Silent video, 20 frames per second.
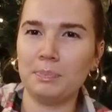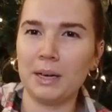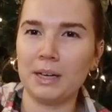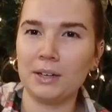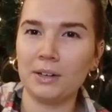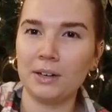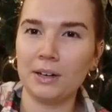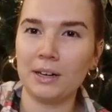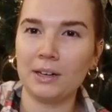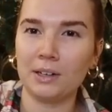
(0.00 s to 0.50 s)

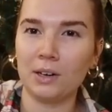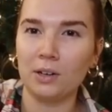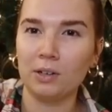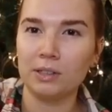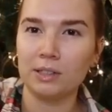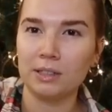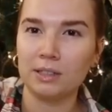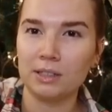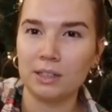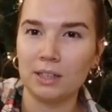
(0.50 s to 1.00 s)
bigger. It
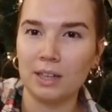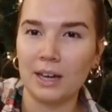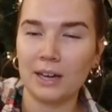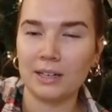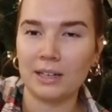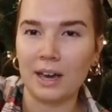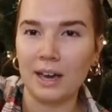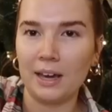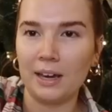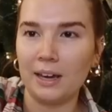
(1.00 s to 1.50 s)
goes into
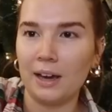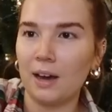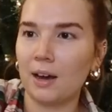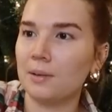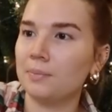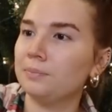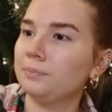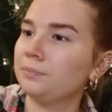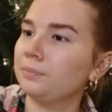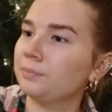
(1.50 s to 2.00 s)
like
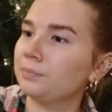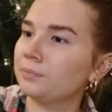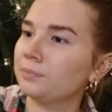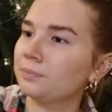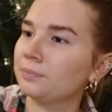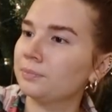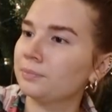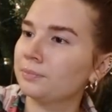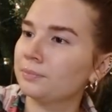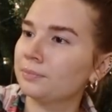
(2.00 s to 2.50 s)
a
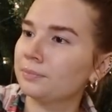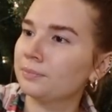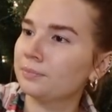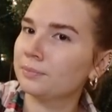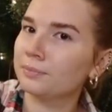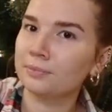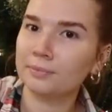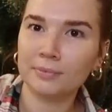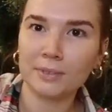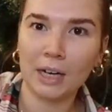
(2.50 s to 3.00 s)

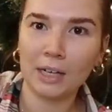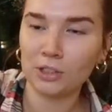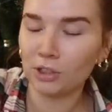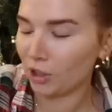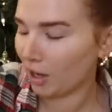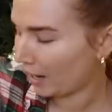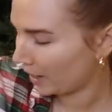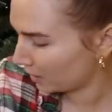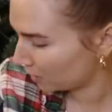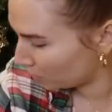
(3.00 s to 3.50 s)

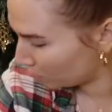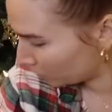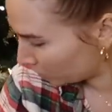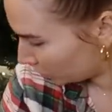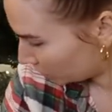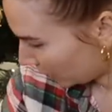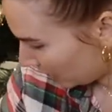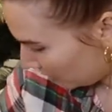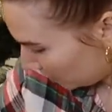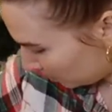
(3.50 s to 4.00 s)
triangle
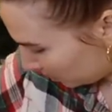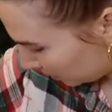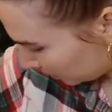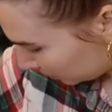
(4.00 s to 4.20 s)
shape.